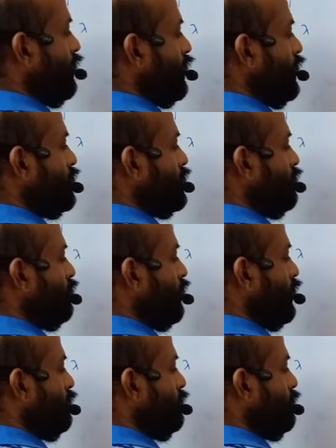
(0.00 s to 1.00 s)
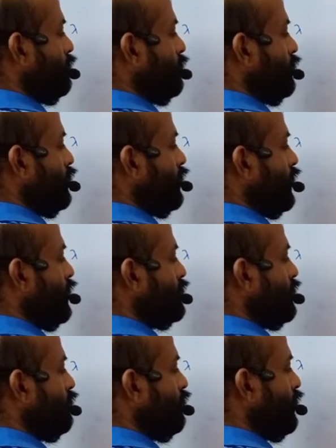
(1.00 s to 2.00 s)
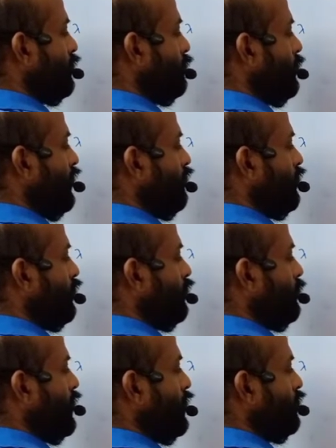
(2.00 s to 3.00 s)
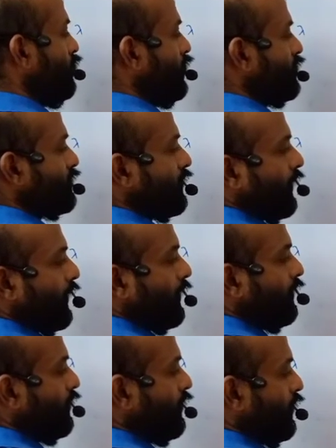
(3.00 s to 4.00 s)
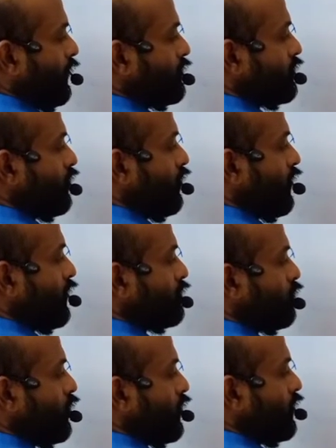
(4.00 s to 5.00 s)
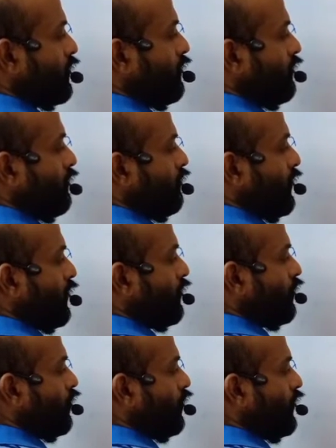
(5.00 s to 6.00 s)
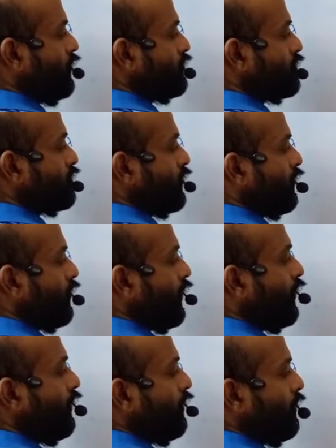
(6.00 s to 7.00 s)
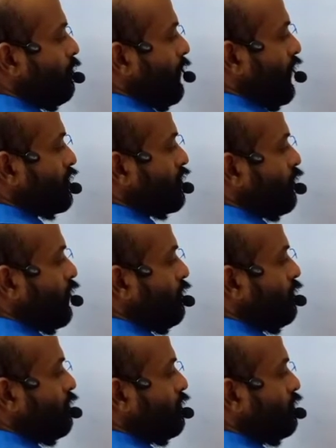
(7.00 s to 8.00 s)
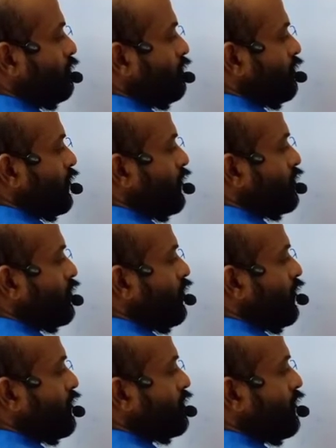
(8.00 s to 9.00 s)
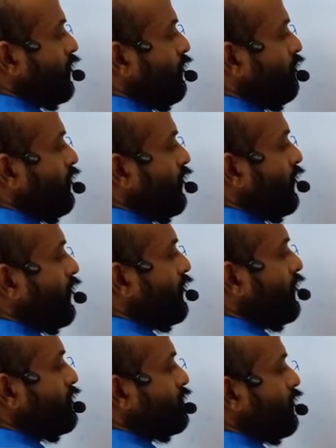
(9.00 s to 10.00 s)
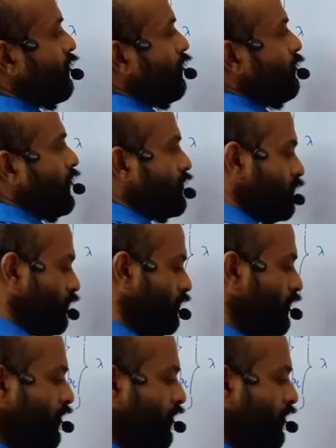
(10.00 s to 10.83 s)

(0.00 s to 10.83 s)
region from P1 to P2 on the screen is known as what? We can call it central maximum. So on the screen we will get a central maximum.